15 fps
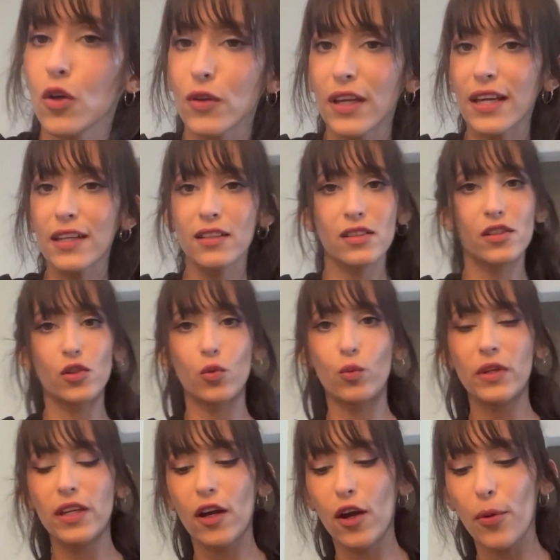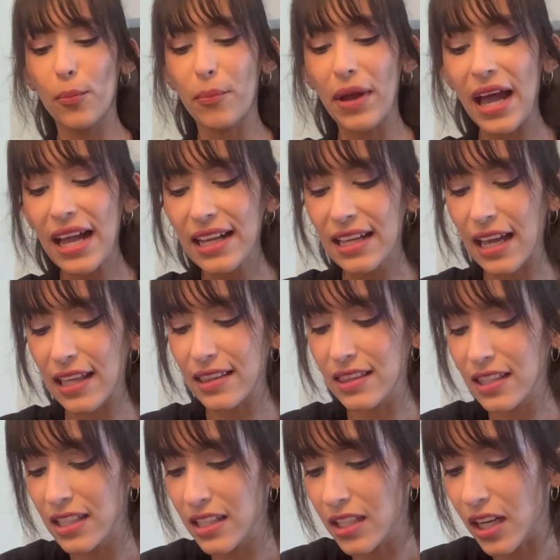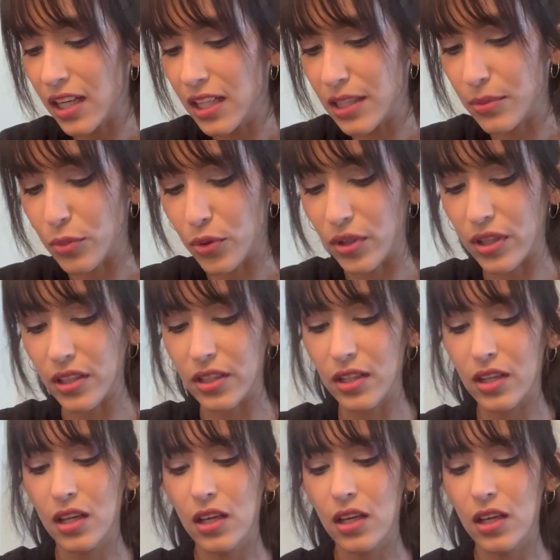Okay, so we are back at the cutting board.